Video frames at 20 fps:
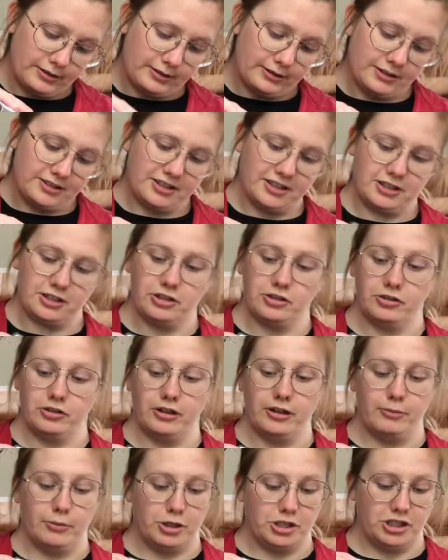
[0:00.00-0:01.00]
There's actually not
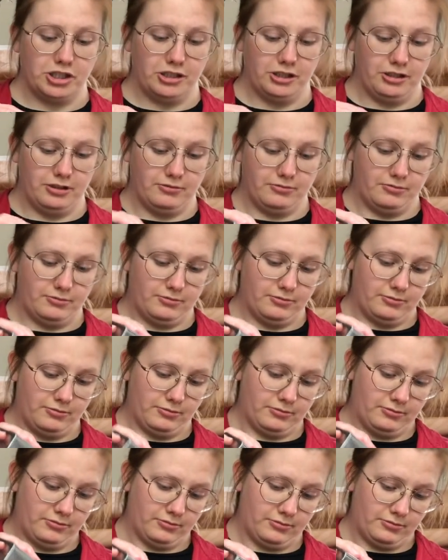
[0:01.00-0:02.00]
that much in it.
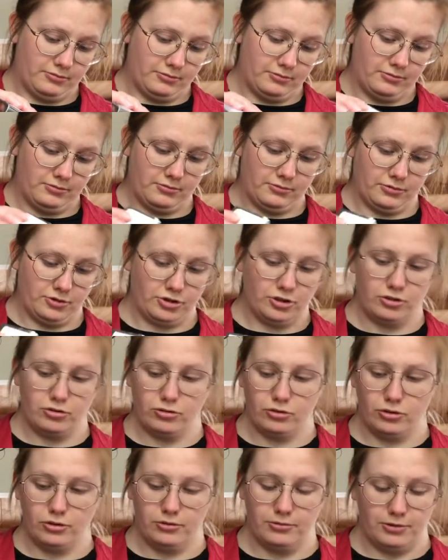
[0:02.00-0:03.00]
Should I do
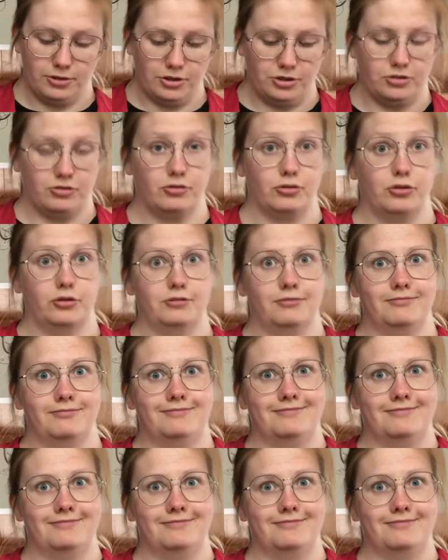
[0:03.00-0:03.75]
all? I should do all.